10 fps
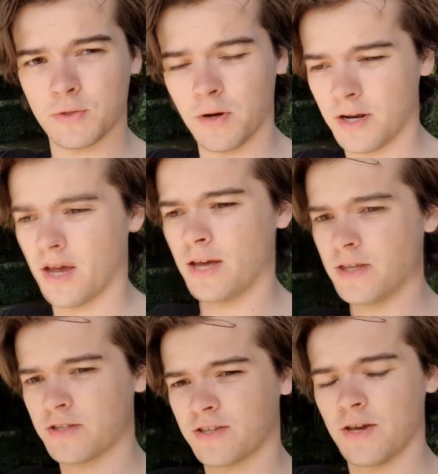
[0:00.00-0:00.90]
one, and then
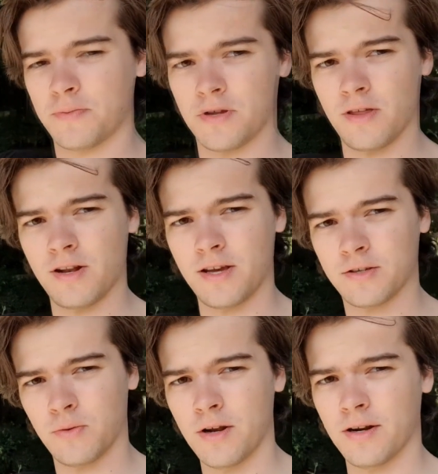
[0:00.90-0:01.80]
skip to the next
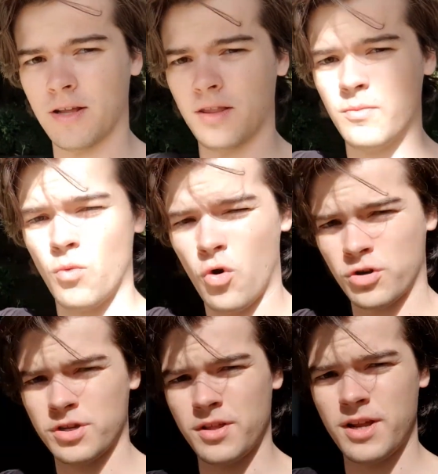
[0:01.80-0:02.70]
one, and then walk
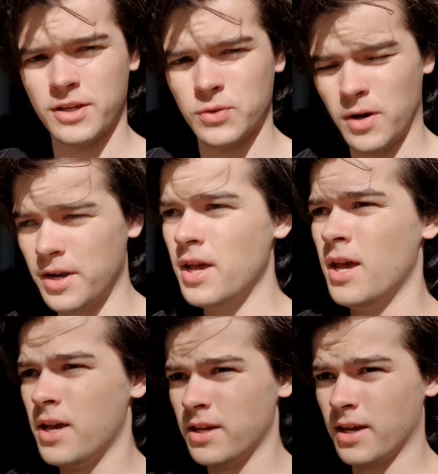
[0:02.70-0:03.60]
to the next one.
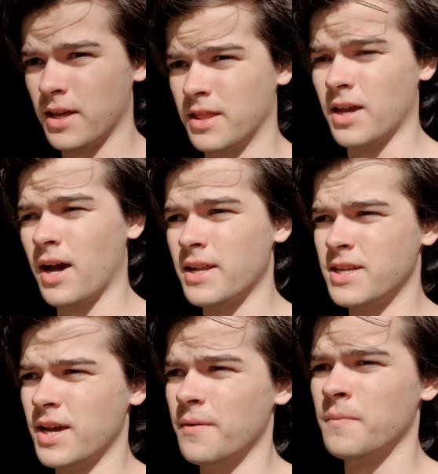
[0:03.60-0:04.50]
You get the
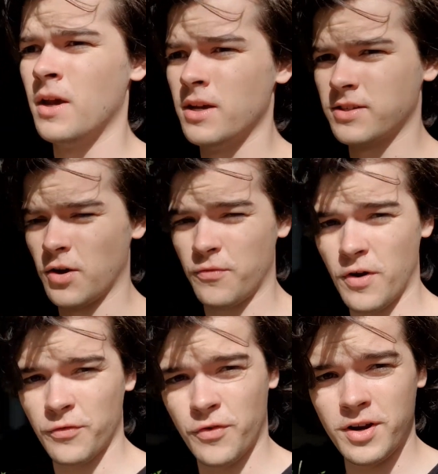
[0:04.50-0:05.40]
idea. So feel
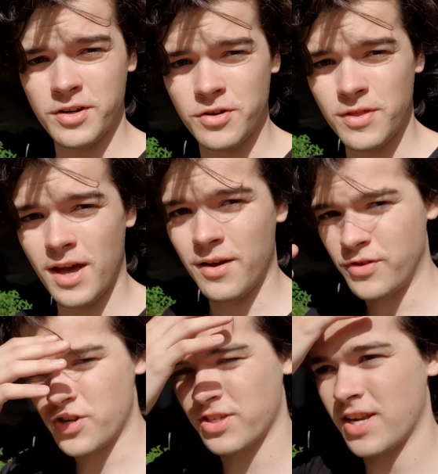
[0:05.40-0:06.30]
free to do that if you're
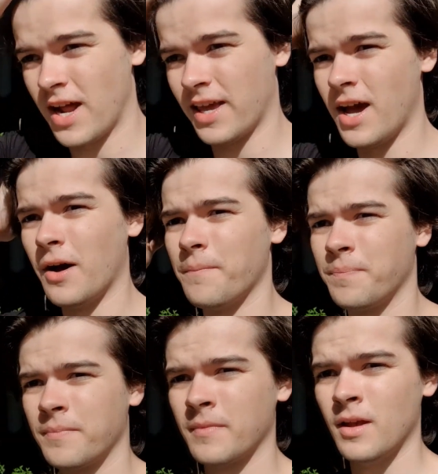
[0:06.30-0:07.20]
just starting out
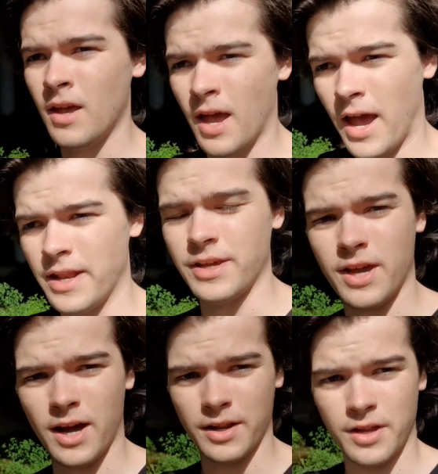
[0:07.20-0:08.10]
and you
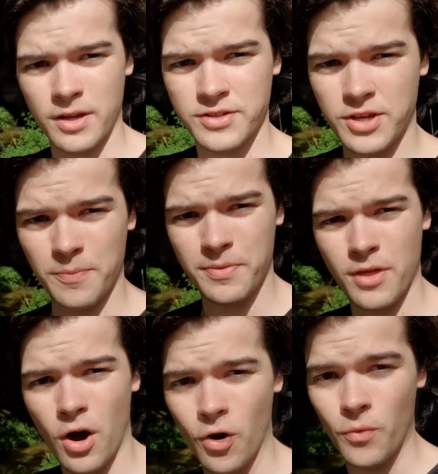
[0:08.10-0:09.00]
can't skip the
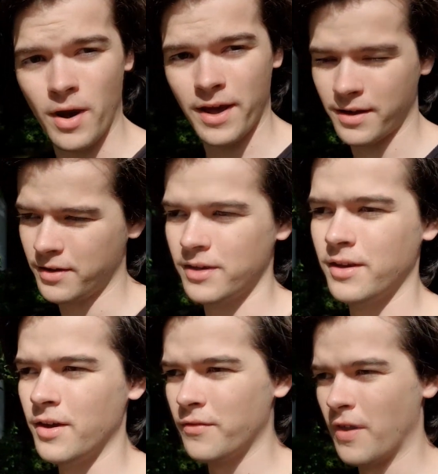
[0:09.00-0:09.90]
whole way.
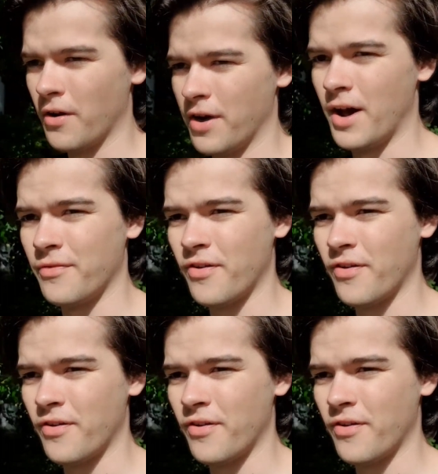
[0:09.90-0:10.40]
Fair enough.